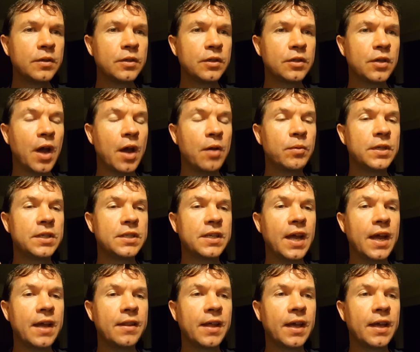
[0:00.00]
so I would
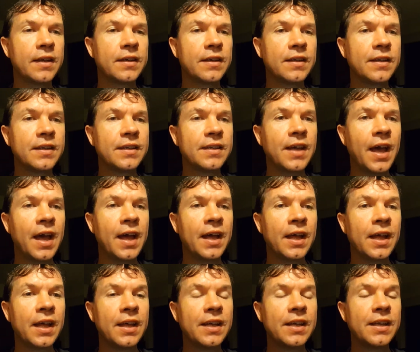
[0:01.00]
say that
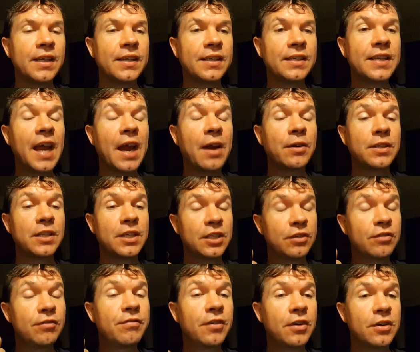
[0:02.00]

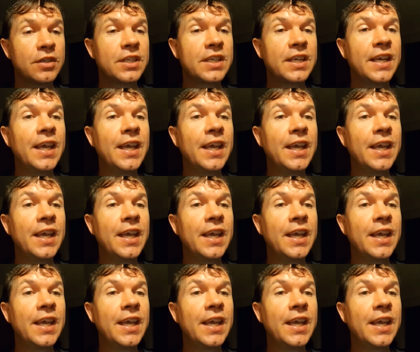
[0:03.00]
Terrence's first